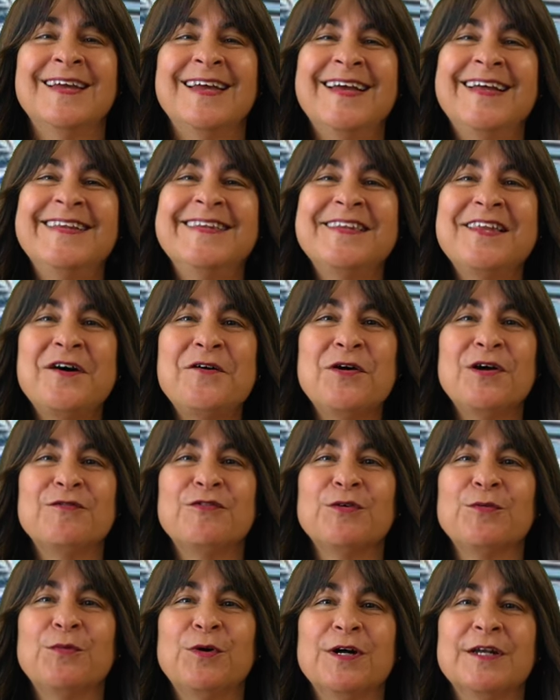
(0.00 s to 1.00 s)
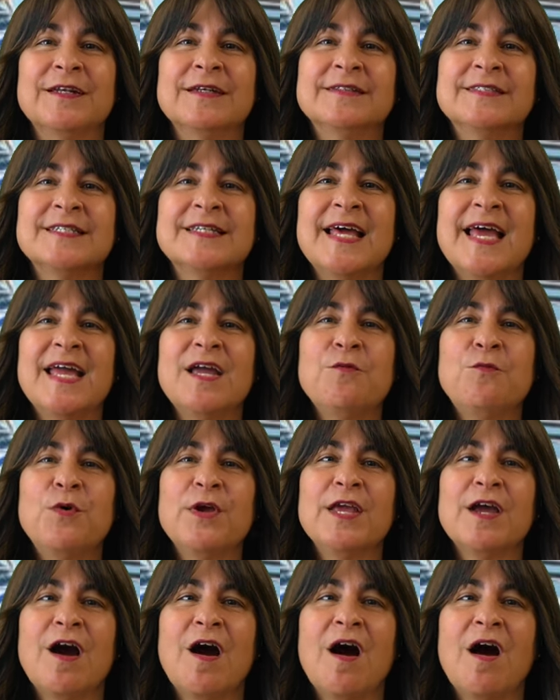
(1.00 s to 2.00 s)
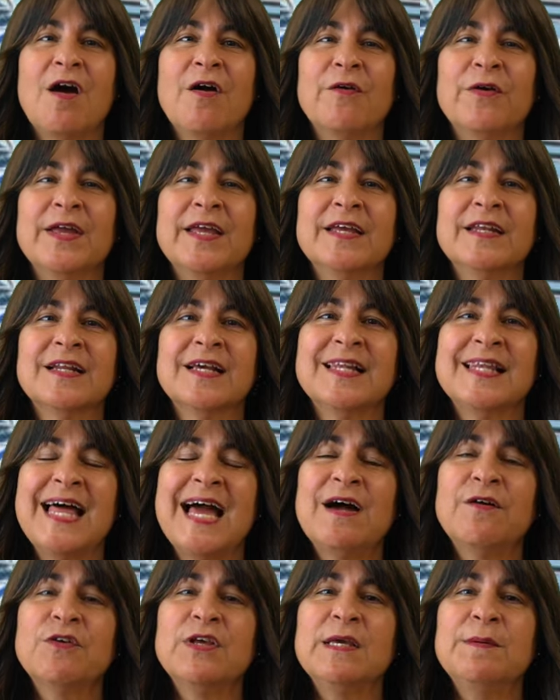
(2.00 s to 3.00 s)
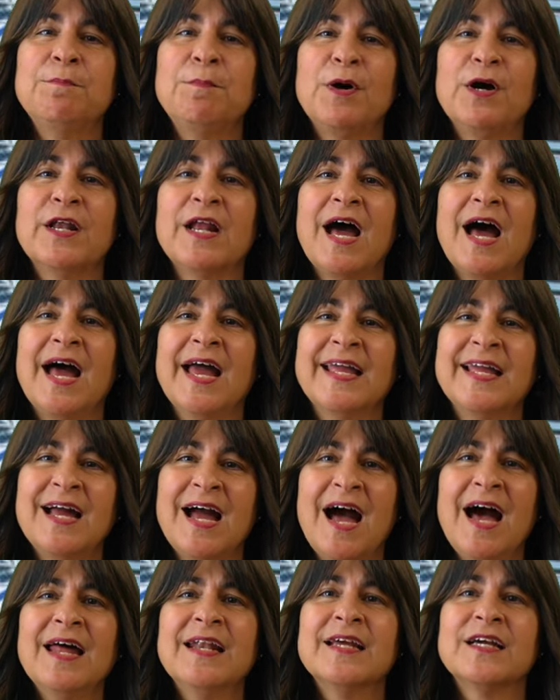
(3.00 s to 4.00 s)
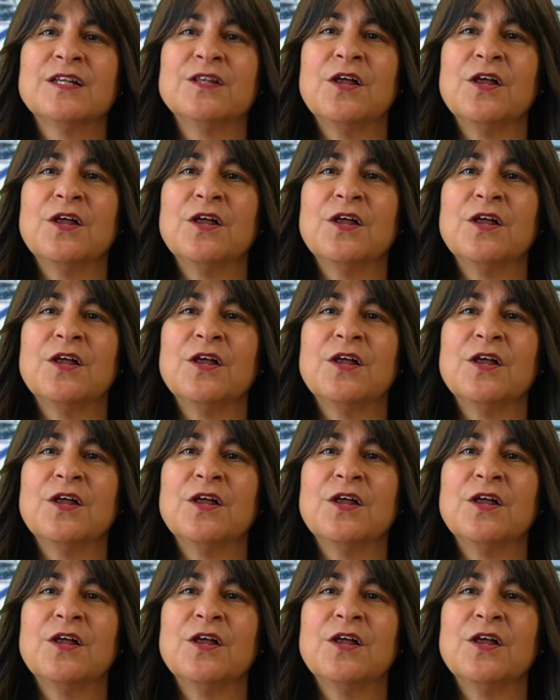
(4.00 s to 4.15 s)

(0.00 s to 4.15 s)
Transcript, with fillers: Hello everyone. Today we are in cloudy but iconic